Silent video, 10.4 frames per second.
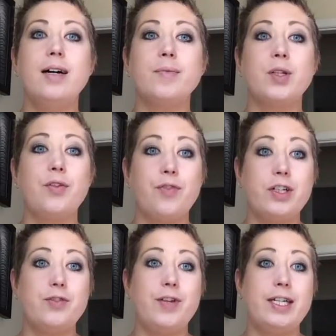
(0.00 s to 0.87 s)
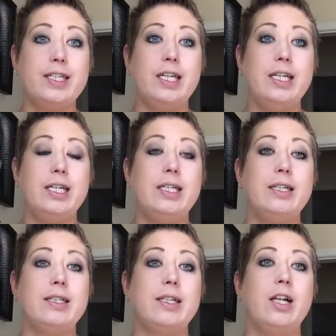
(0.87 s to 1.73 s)
So the Fringe Fest
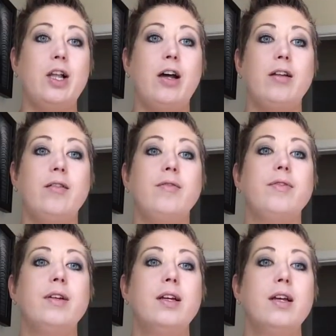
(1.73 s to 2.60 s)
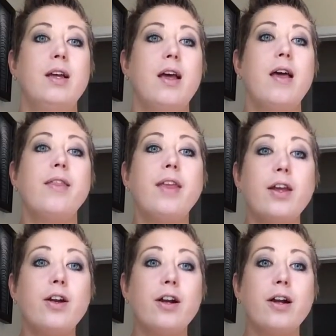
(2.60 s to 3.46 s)
is a lot of
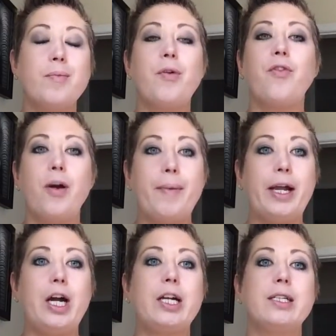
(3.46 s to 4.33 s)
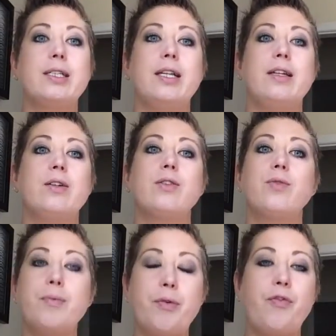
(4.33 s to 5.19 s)
theater and performing arts, and there's
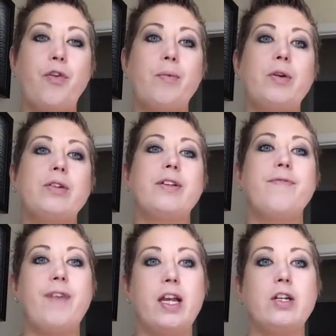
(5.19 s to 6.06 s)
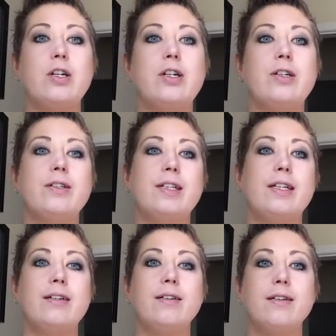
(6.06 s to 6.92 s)
street performers and vendors
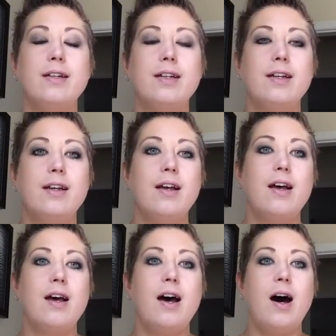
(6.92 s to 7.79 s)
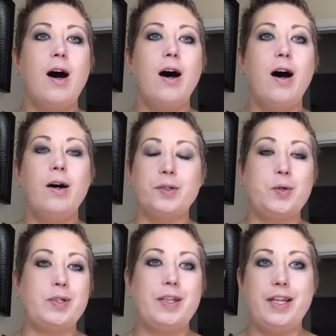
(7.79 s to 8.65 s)
and all
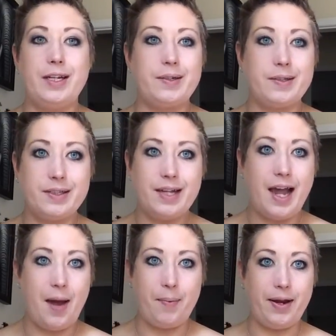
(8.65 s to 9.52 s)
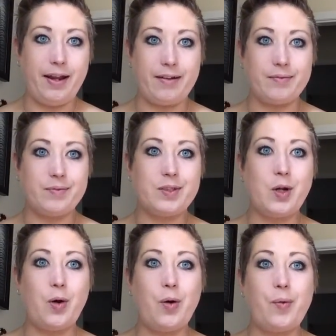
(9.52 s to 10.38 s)
sorts of things happening.
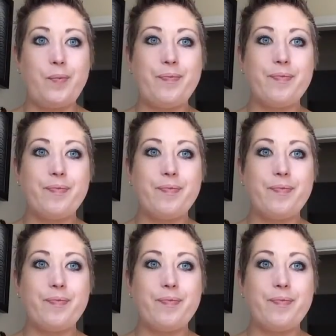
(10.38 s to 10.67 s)
So